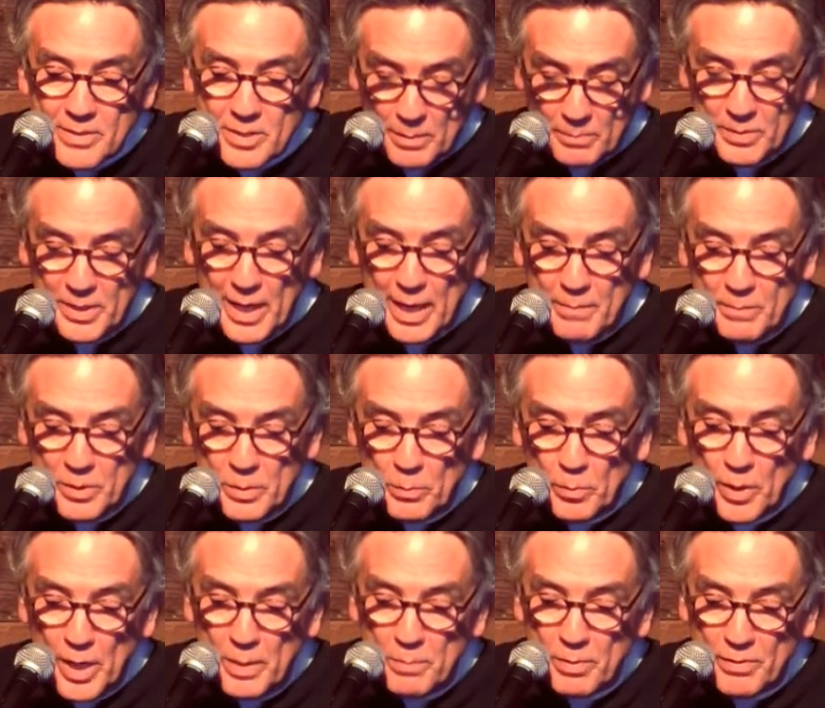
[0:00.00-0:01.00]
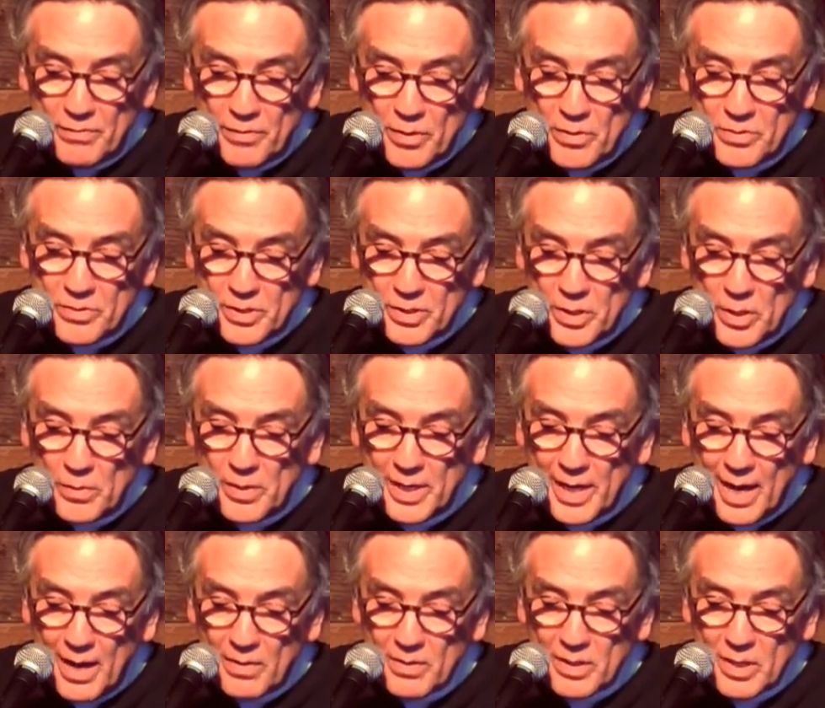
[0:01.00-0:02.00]
Sometimes the brain prefers to know an
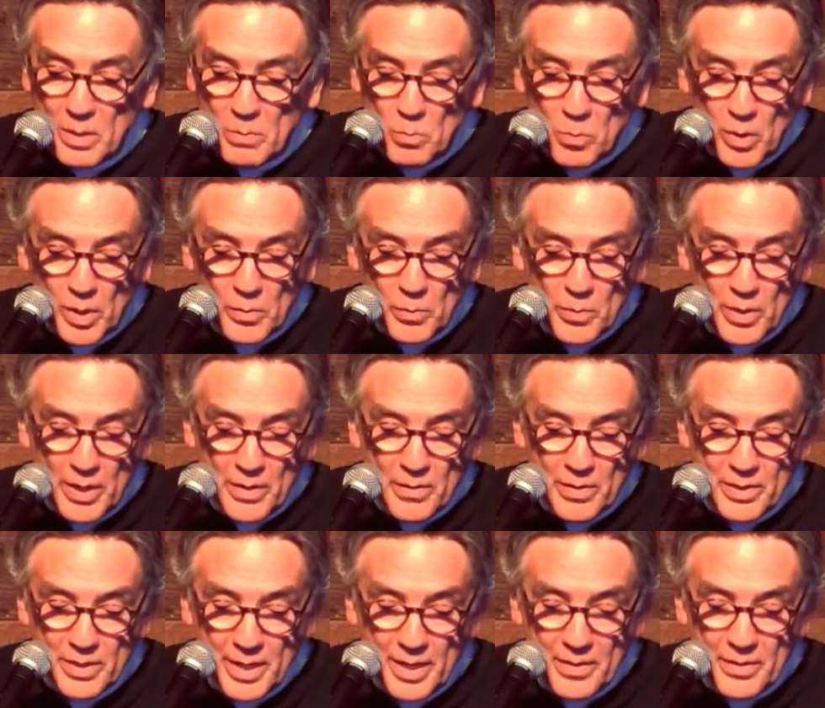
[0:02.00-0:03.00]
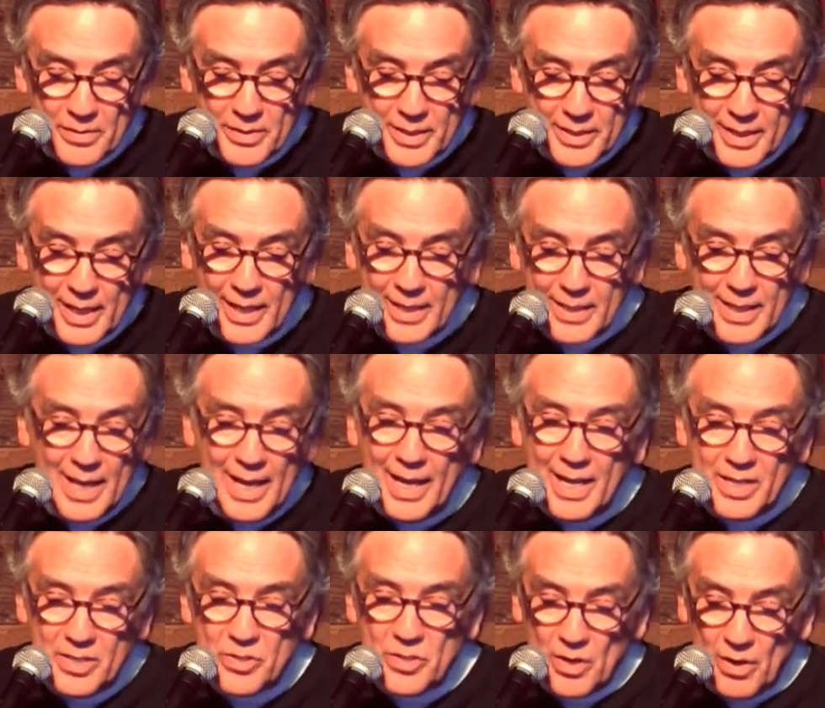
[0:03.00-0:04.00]
outcome one way or another to take the
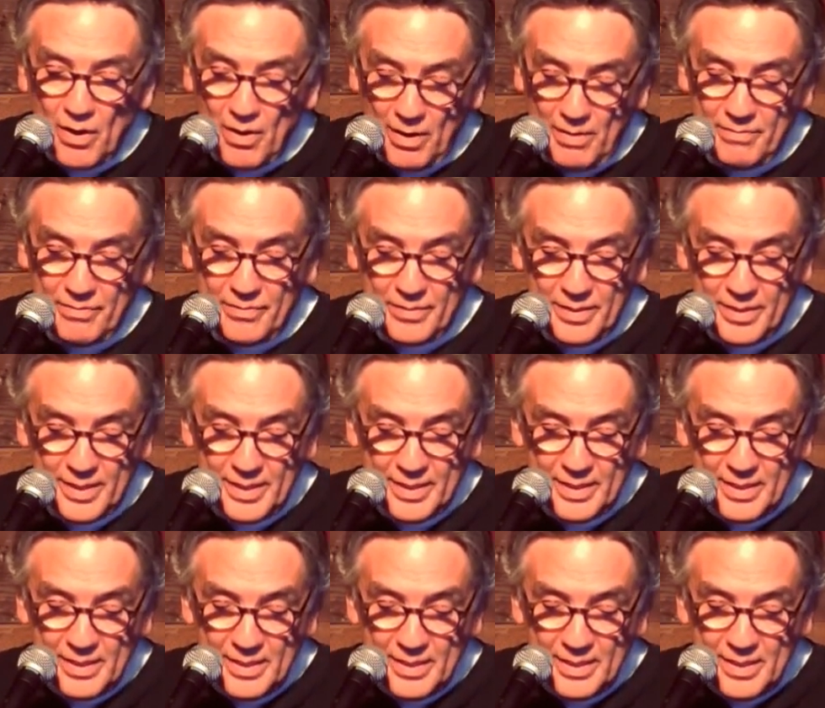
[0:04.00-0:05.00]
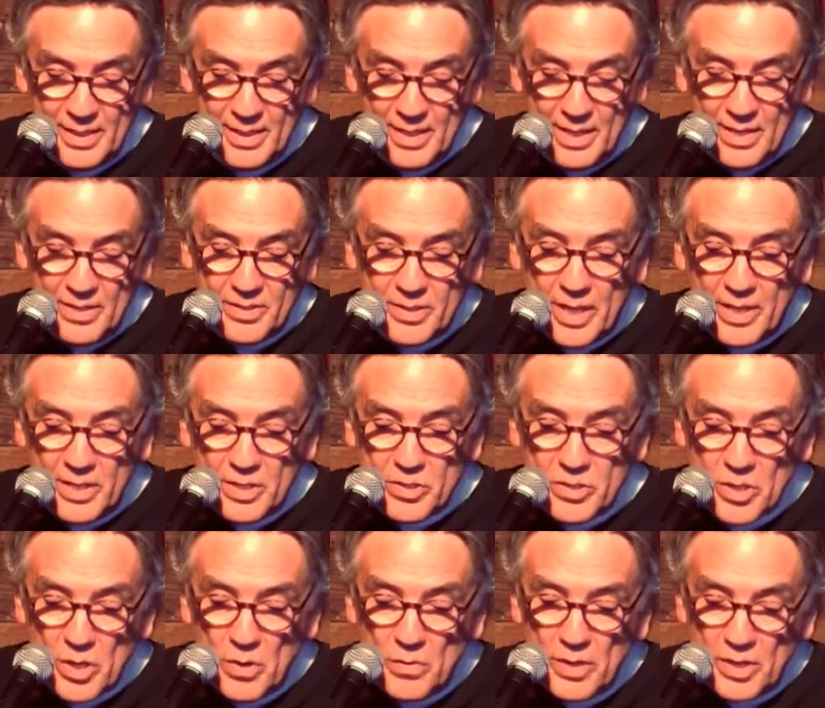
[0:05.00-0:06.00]
edge off. Studies
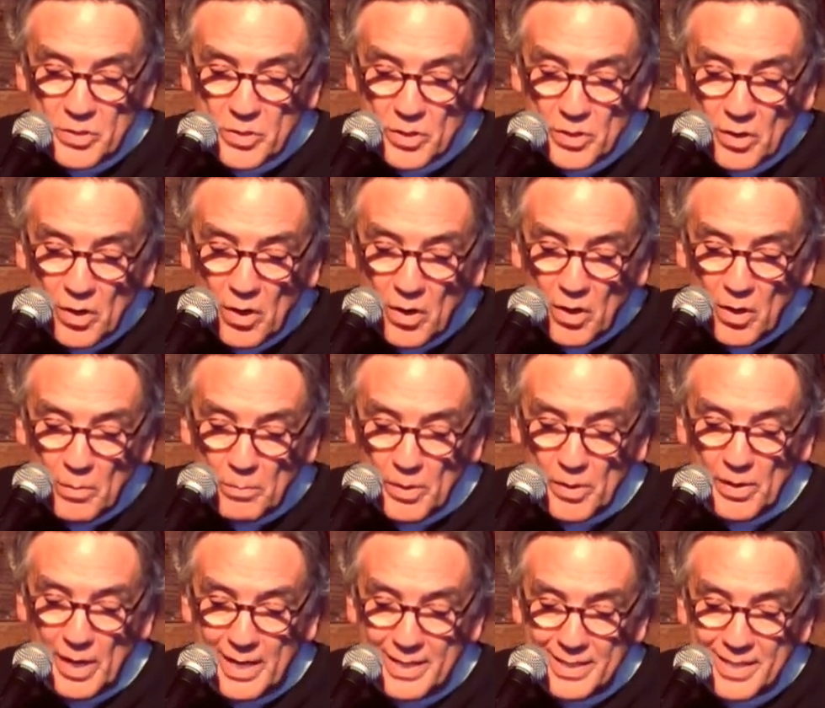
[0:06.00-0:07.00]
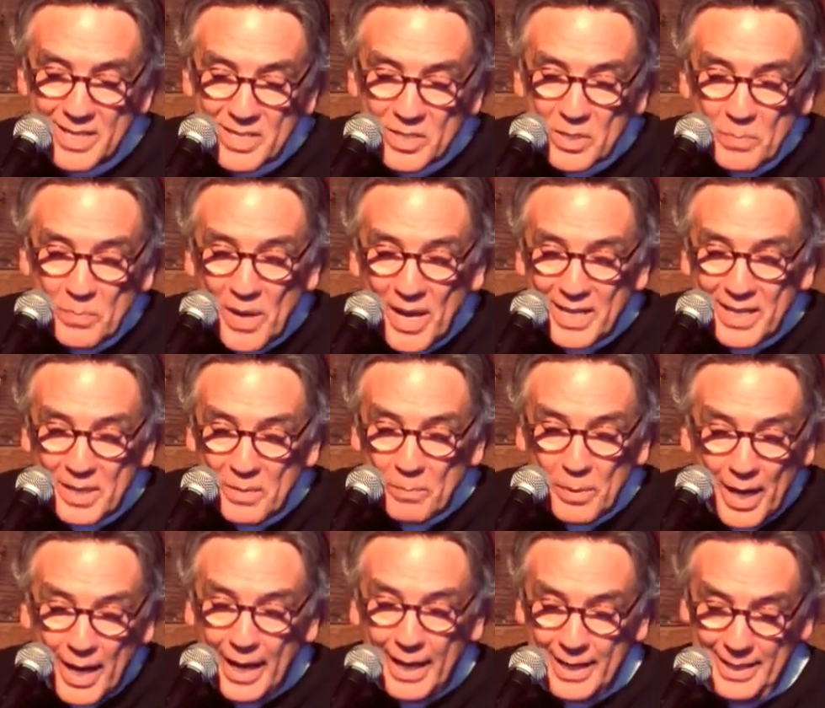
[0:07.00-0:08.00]
show that you're calmer anticipating
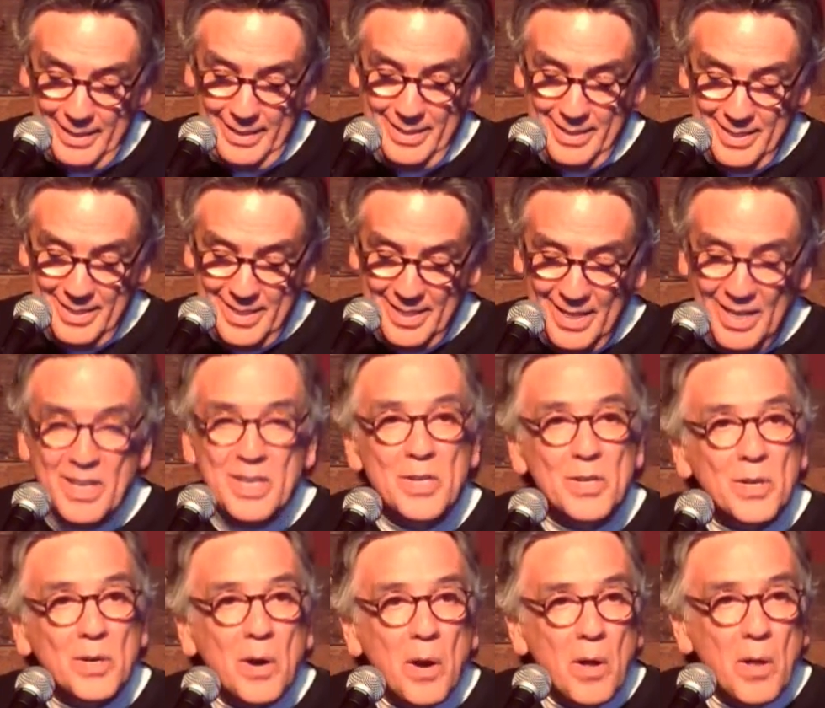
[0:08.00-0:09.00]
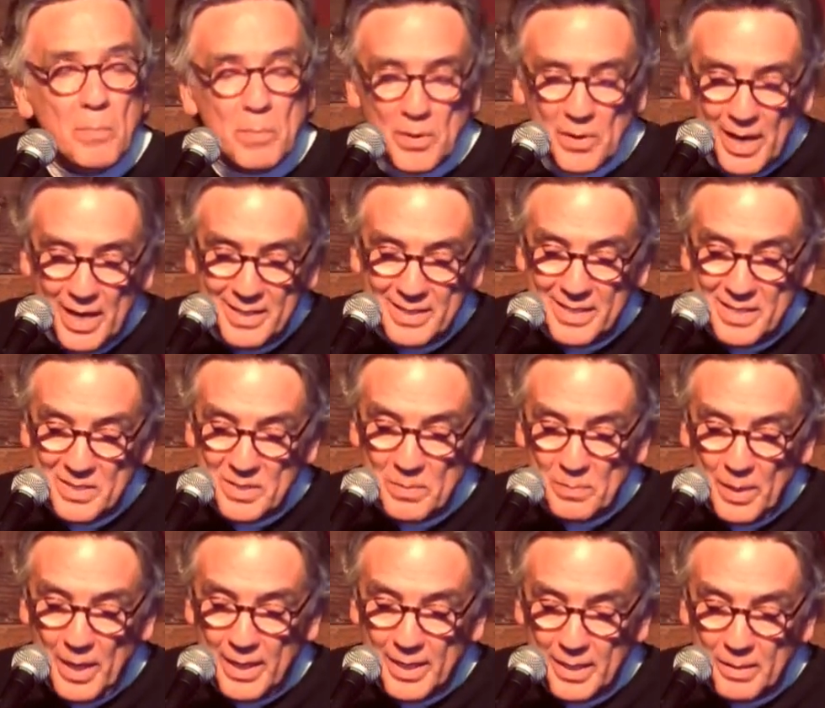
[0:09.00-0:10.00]
pain. You're calmer
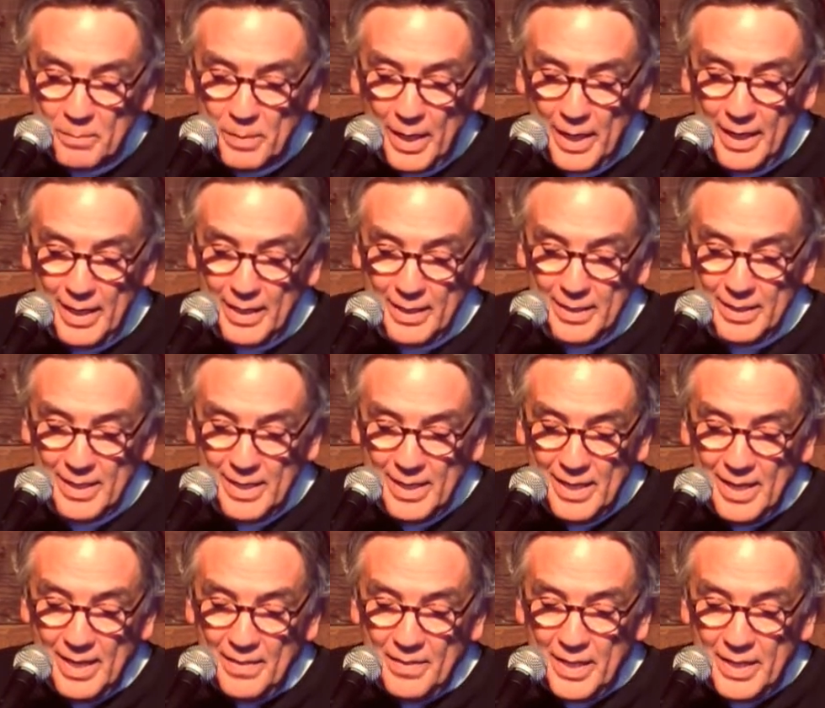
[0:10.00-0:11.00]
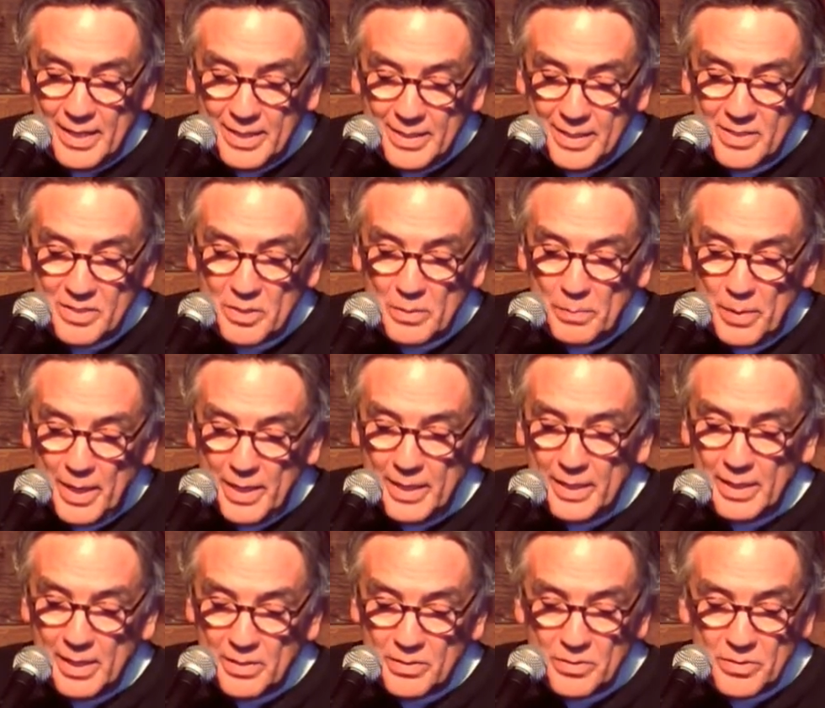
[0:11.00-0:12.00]
anticipating pain than
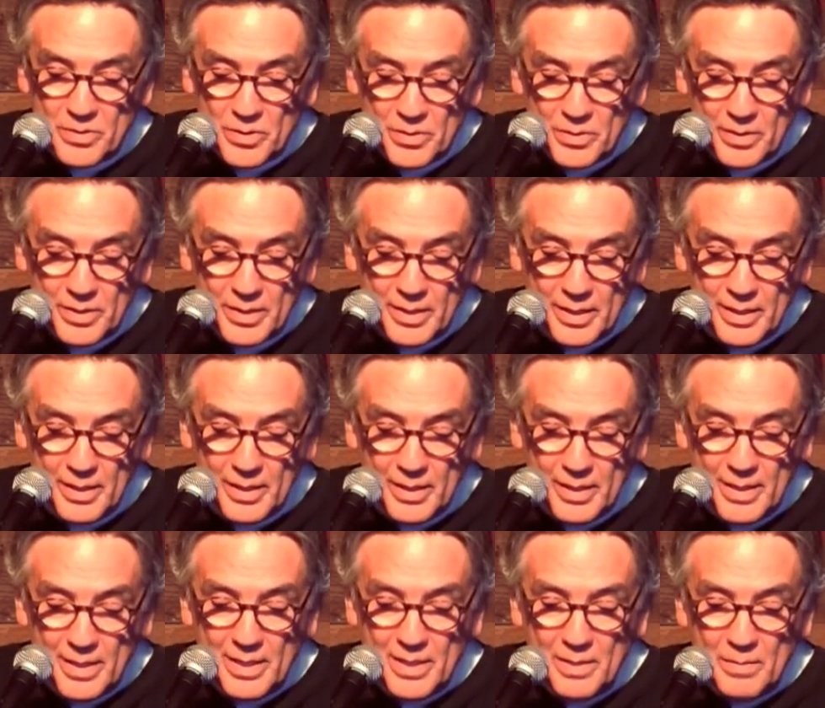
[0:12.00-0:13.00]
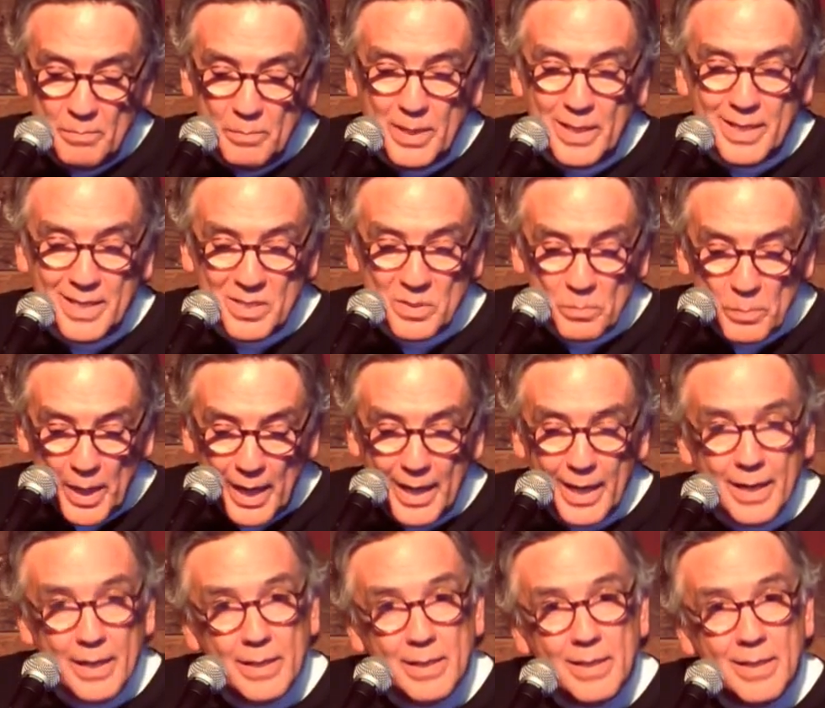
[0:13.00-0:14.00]
anticipating uncertainty, because
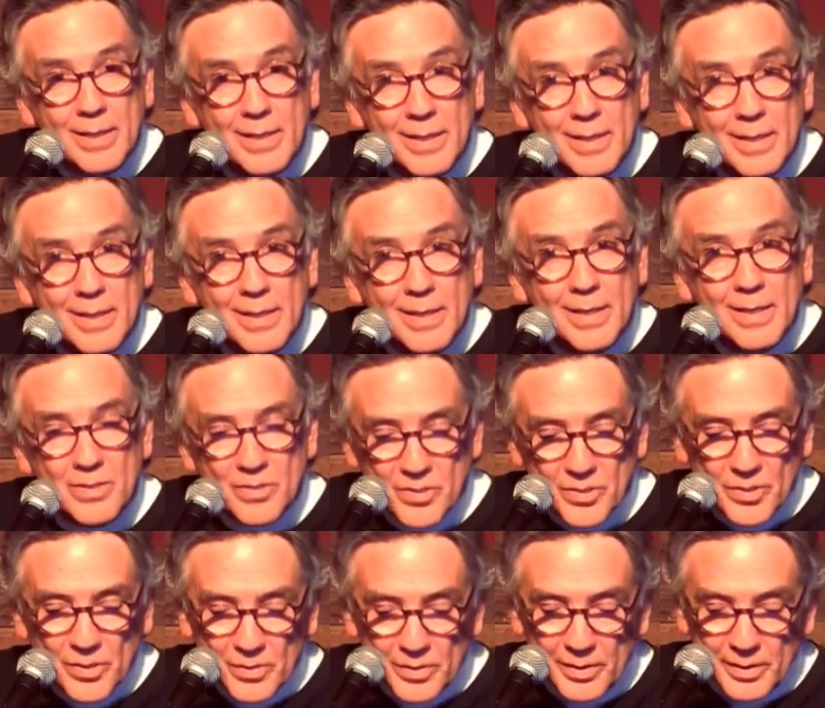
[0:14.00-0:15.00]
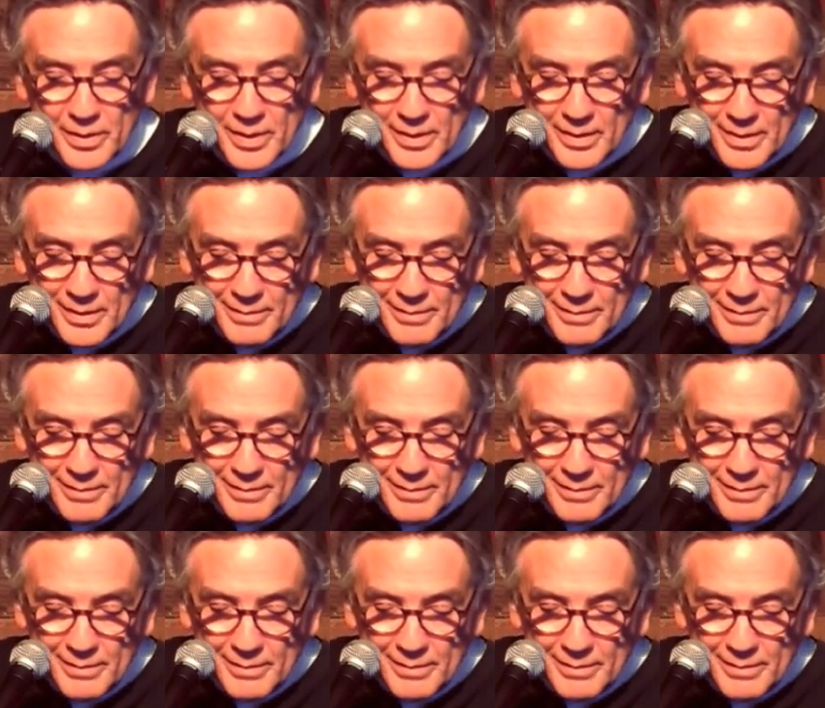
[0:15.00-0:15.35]
pain is certain.